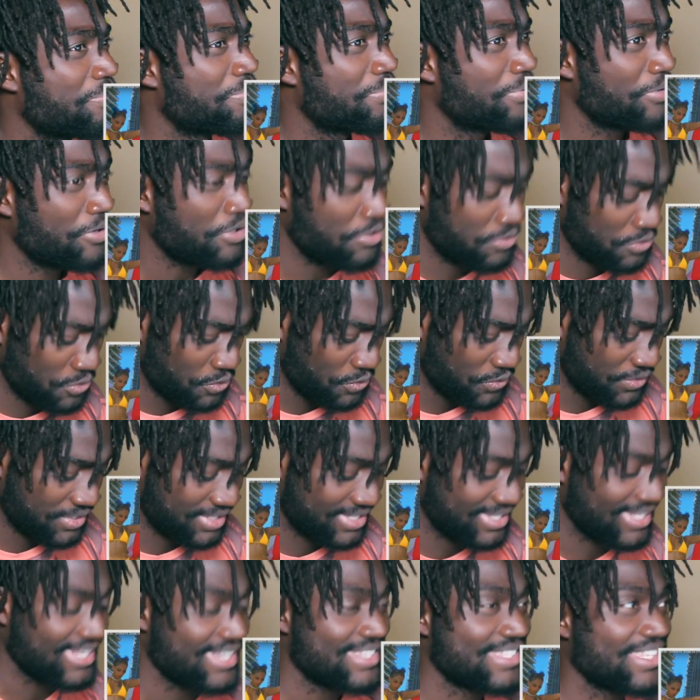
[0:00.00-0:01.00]
Bro, who
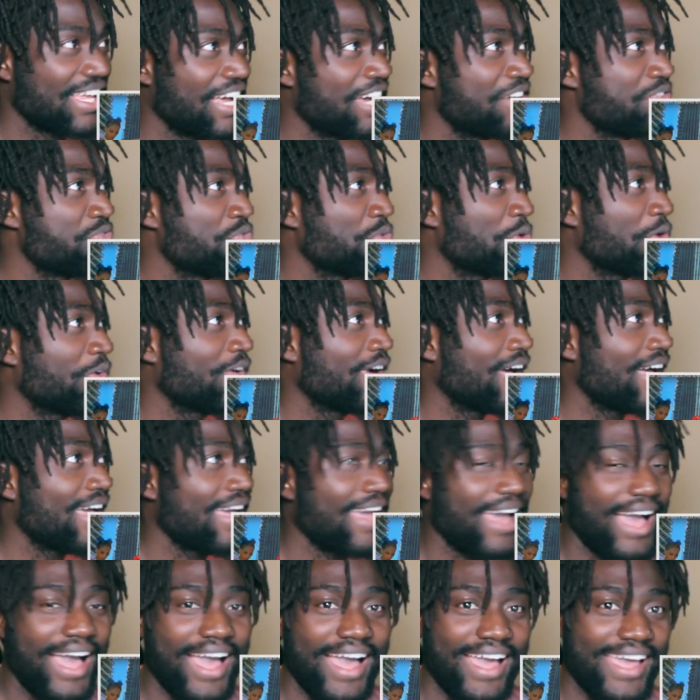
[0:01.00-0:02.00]
is this? Anuel
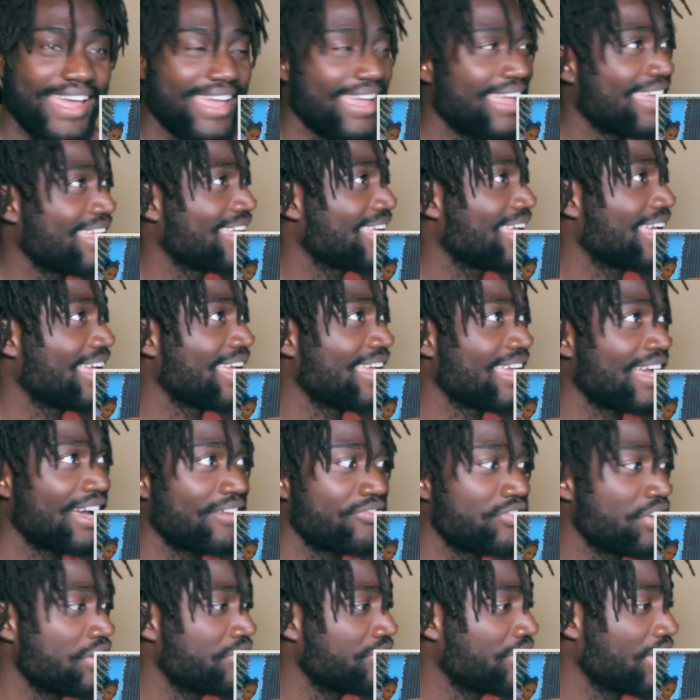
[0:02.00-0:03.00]
AA.
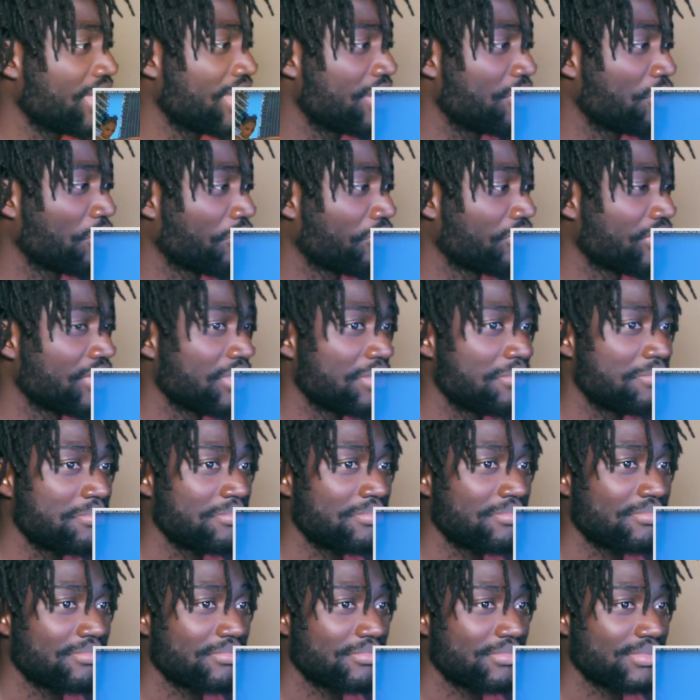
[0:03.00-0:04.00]
I've never heard of
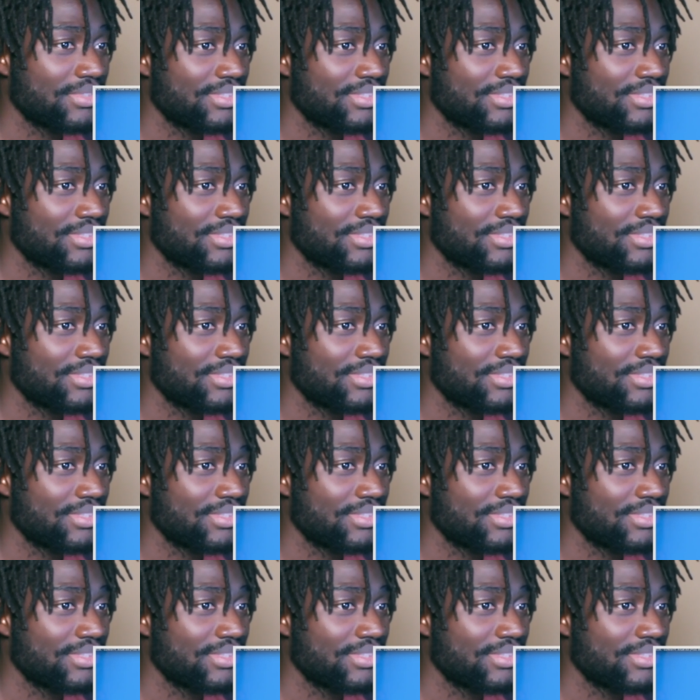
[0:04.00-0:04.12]
him.